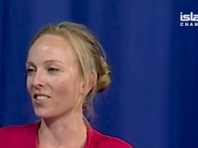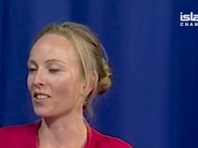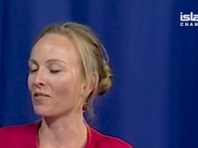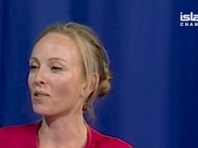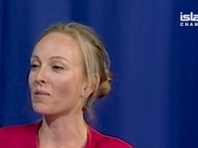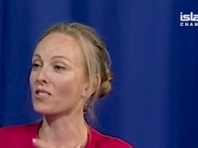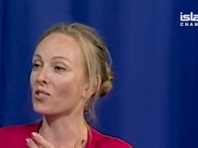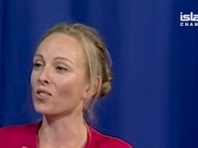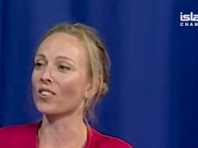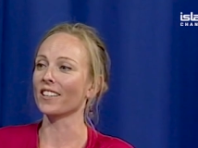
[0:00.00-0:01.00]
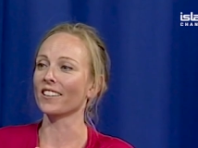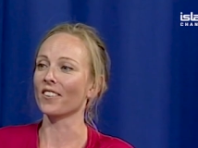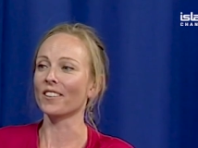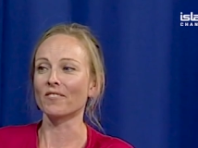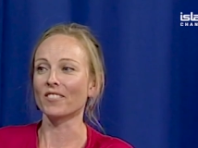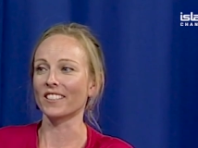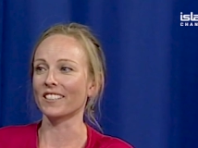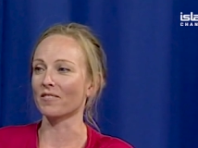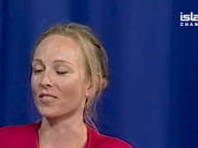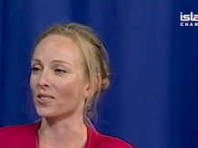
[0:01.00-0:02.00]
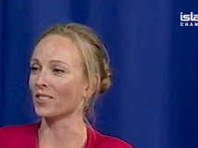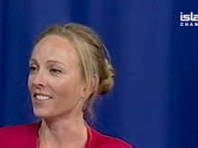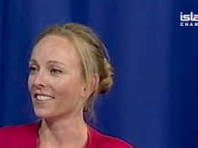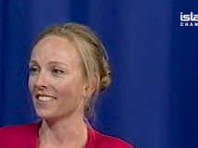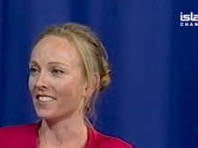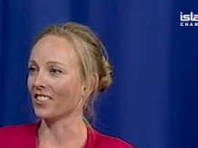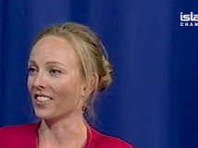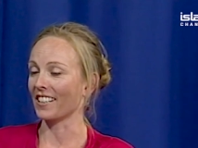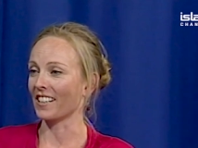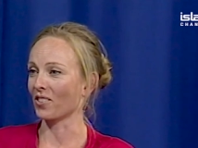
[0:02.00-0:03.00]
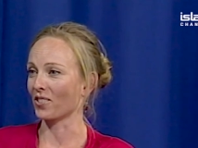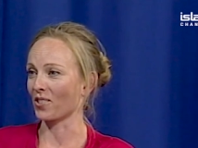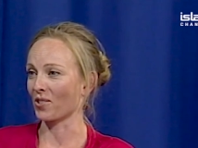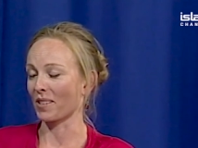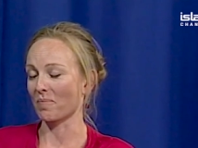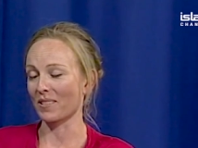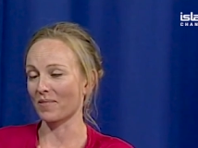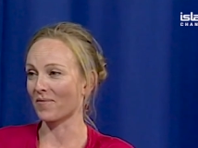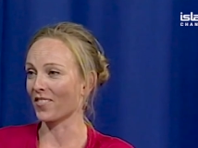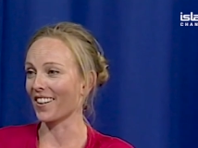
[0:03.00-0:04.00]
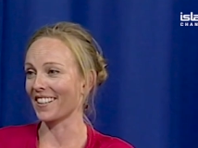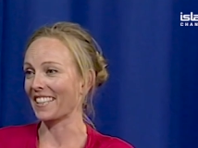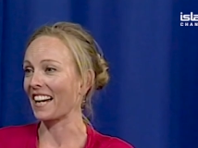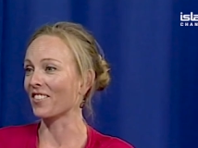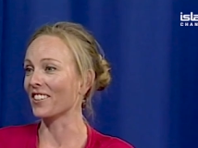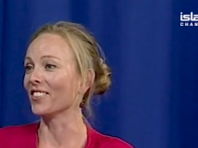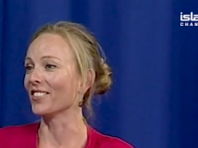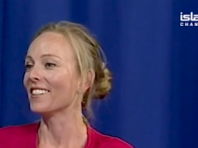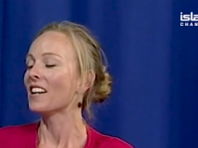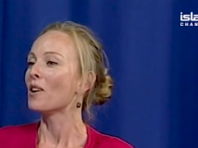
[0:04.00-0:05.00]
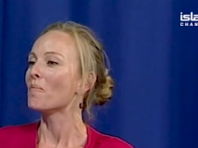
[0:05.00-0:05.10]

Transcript: So if you enjoy going and running for, you know, an hour on the treadmill, fine, carry on.